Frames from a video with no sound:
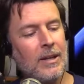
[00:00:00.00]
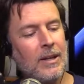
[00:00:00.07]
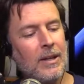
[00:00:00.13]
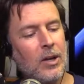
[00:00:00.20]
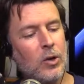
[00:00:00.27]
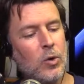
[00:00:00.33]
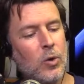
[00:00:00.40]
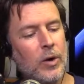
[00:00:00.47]

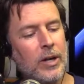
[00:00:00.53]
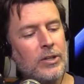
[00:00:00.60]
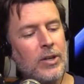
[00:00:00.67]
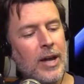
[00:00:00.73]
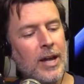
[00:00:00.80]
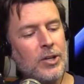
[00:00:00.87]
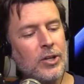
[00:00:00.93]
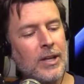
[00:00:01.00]
according
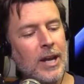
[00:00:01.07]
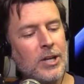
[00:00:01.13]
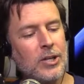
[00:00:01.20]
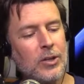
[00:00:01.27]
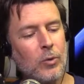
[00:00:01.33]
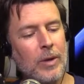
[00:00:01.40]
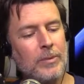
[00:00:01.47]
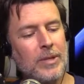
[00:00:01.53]
to
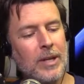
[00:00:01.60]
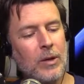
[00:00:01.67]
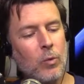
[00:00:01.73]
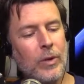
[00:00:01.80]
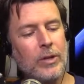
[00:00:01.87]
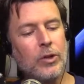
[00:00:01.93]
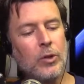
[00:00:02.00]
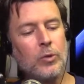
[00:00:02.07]
educational website
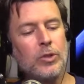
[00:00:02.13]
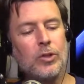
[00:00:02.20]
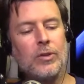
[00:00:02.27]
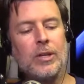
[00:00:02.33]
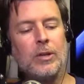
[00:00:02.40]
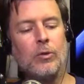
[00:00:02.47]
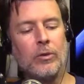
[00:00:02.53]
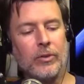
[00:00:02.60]
Windows to
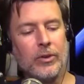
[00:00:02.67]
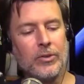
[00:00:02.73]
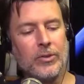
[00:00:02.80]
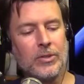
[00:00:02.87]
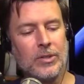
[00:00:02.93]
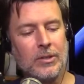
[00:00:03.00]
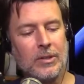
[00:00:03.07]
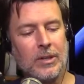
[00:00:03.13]
the
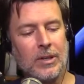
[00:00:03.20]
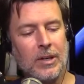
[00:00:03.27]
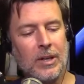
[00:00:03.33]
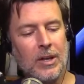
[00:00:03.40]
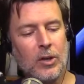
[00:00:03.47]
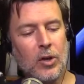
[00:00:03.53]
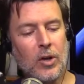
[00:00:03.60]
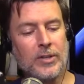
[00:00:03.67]
Universe,
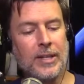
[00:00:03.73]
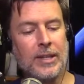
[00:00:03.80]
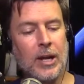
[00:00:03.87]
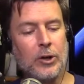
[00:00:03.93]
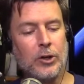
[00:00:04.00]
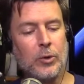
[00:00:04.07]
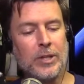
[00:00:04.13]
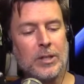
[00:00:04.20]
causing the
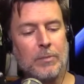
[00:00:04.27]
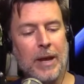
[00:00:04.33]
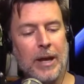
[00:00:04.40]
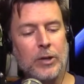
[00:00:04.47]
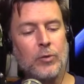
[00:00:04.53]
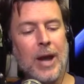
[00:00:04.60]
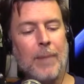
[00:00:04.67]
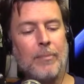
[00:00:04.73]
air to
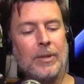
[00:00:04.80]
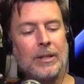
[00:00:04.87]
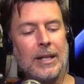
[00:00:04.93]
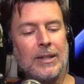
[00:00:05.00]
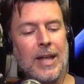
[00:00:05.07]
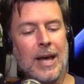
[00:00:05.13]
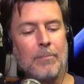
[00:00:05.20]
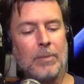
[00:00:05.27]
expand rapidly.
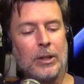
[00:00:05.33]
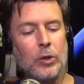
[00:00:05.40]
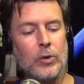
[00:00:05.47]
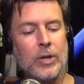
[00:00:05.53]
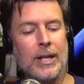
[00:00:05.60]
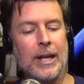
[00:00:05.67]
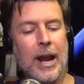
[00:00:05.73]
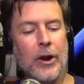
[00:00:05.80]
That
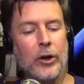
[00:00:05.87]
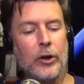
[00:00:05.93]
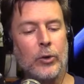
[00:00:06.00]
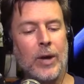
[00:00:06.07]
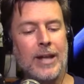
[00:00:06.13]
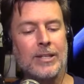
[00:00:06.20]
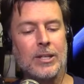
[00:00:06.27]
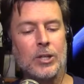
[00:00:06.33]
ballooning air
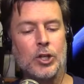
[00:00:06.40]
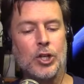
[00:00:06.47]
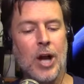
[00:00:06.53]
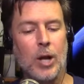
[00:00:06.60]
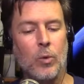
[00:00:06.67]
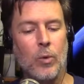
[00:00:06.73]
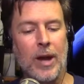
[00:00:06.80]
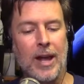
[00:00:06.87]
creates a
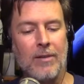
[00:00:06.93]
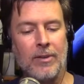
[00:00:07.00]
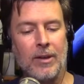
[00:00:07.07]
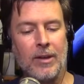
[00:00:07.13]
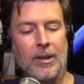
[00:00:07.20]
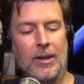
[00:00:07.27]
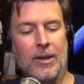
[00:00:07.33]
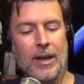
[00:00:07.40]
shock wave
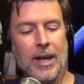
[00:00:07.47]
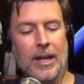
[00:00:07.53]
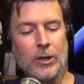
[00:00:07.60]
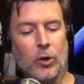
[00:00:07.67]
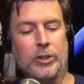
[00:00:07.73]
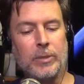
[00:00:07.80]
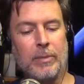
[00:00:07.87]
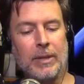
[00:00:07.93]
and
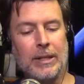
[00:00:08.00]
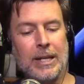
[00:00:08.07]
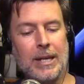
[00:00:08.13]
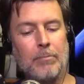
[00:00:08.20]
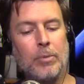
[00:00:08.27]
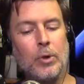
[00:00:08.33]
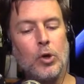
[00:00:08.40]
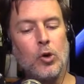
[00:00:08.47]
ultimately a
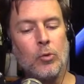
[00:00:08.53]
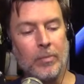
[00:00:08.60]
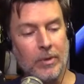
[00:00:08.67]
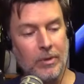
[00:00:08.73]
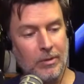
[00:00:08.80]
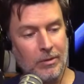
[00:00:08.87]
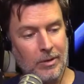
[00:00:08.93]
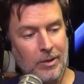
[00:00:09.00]

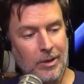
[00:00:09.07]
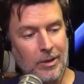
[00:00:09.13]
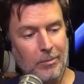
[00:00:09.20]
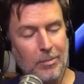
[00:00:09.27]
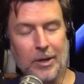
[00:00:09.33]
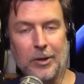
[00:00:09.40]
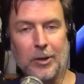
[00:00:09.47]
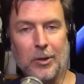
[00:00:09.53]
boom,
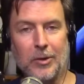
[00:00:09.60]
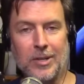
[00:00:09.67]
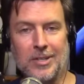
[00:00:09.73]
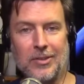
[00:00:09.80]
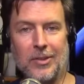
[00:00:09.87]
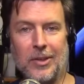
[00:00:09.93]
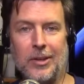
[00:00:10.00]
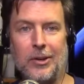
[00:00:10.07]
better known
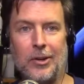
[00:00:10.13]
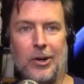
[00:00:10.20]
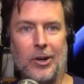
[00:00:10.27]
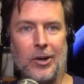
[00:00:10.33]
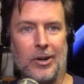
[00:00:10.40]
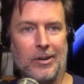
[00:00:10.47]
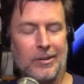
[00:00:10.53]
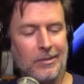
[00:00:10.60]
as thunder.